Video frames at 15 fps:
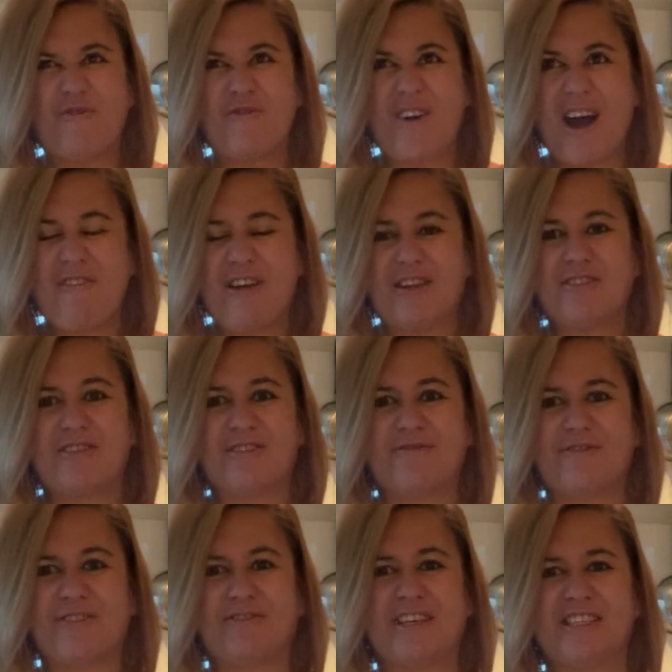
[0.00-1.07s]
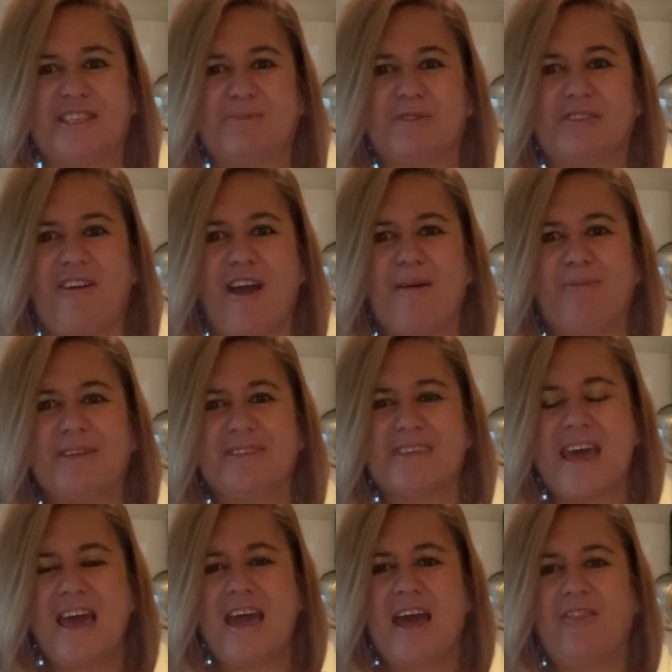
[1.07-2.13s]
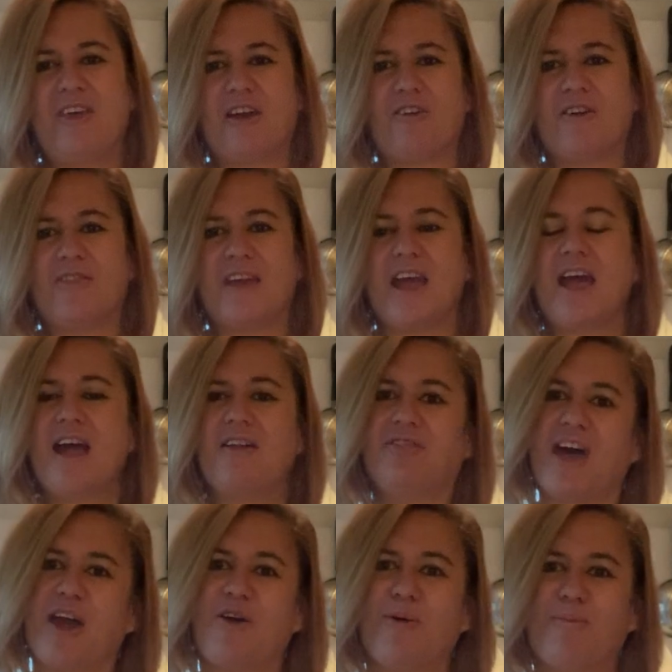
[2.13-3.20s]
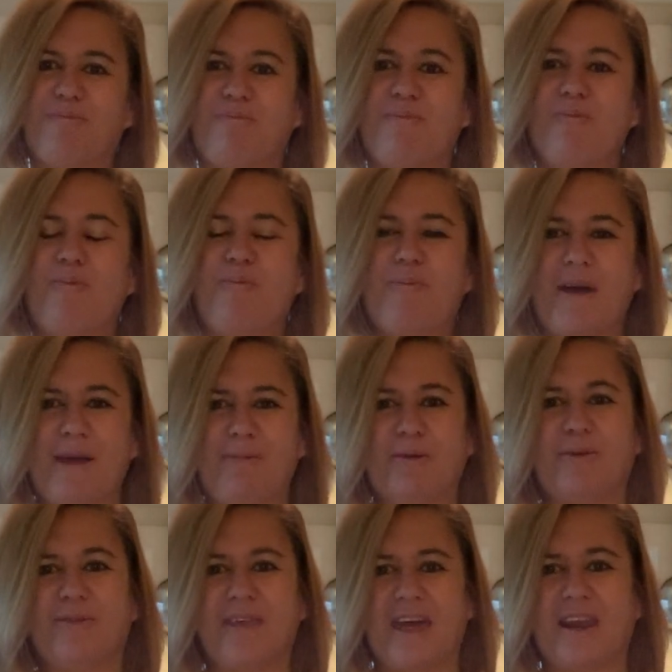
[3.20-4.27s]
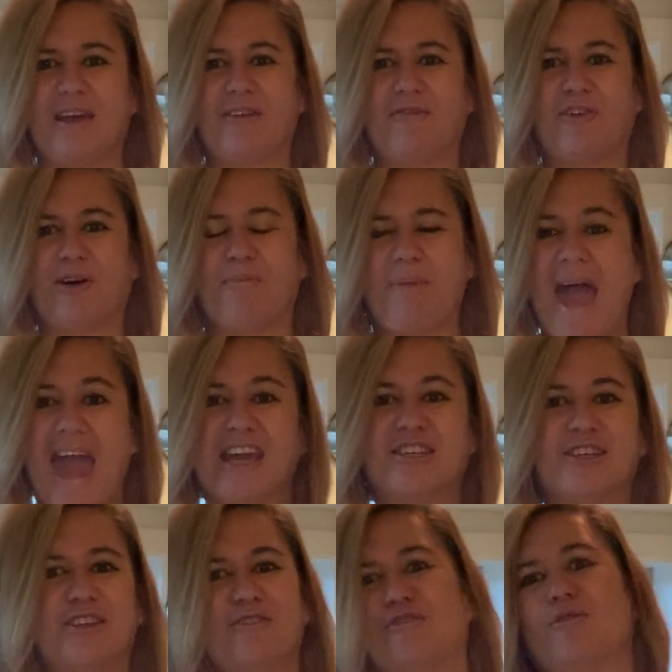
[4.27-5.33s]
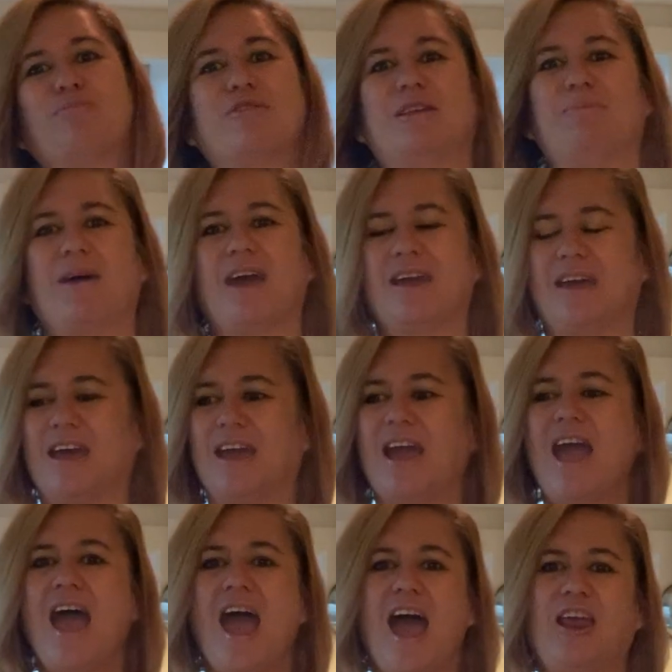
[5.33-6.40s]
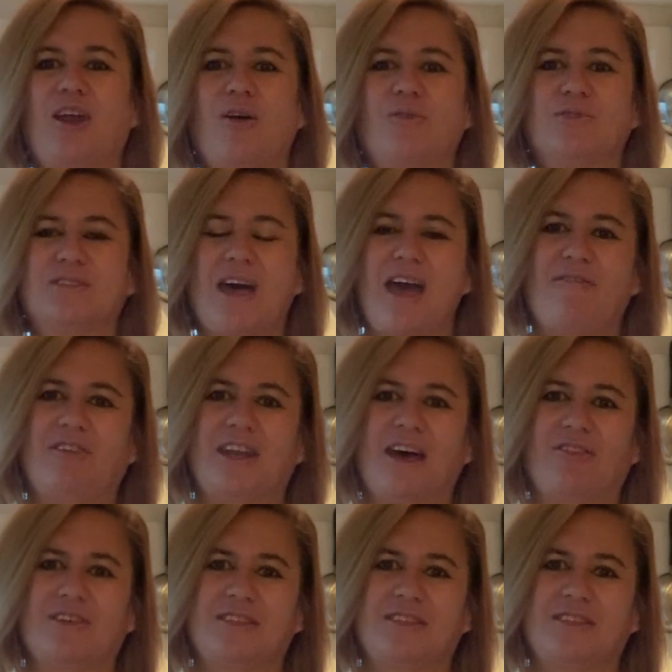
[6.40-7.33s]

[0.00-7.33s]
550 subscribers that are on there. They are people that have got passion for bread making, and I also have another